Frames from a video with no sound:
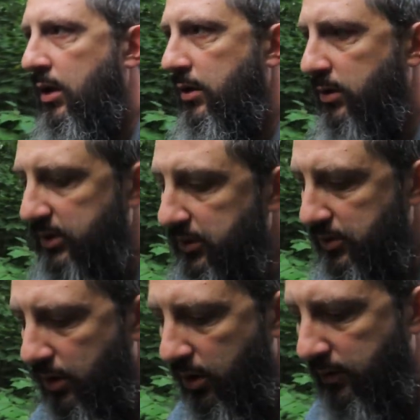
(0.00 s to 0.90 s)
Uh, no, it
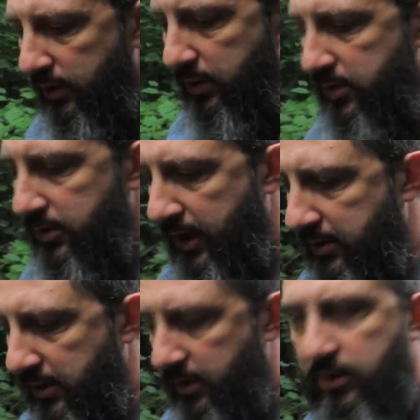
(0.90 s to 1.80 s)
says Jehovah, which is
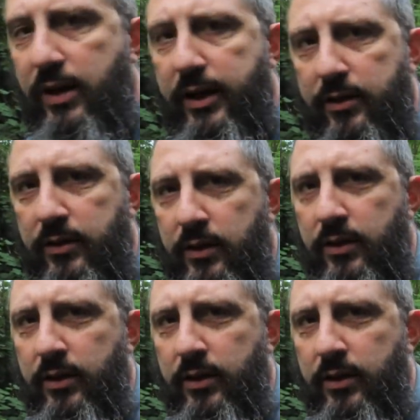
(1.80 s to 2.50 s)
actually the correct